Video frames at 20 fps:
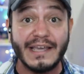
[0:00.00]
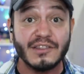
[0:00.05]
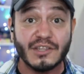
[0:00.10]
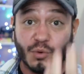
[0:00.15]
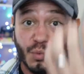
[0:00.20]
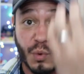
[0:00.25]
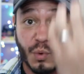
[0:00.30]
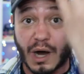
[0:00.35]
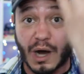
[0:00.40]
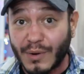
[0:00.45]
The
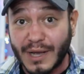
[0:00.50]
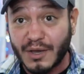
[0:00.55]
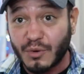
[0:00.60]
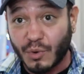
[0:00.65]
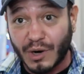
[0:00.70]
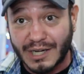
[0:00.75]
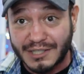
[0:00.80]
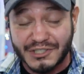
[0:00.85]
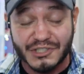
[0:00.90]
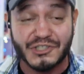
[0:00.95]
Huawei
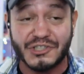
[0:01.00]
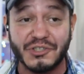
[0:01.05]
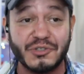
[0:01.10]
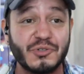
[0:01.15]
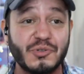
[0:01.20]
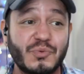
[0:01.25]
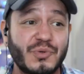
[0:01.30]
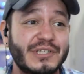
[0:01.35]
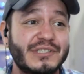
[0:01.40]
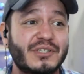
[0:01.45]
Watch two
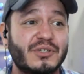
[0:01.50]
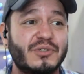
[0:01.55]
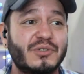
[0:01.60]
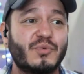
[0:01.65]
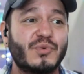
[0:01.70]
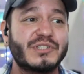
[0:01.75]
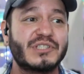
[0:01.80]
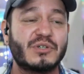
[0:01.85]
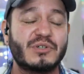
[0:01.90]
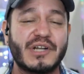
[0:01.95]
was a
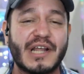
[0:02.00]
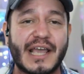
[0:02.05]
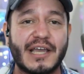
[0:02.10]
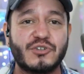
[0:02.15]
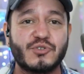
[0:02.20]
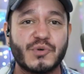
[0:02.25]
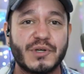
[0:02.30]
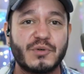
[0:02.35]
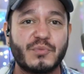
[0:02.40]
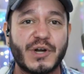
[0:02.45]
was an
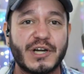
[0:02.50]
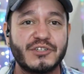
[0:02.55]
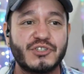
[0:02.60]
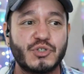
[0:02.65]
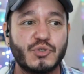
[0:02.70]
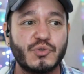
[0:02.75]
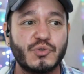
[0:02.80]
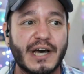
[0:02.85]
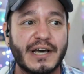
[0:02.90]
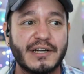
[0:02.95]
Android Wear two
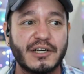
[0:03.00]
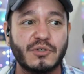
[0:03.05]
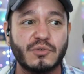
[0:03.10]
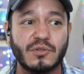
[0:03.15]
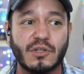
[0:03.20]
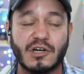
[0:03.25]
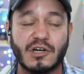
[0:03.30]
point oh launch.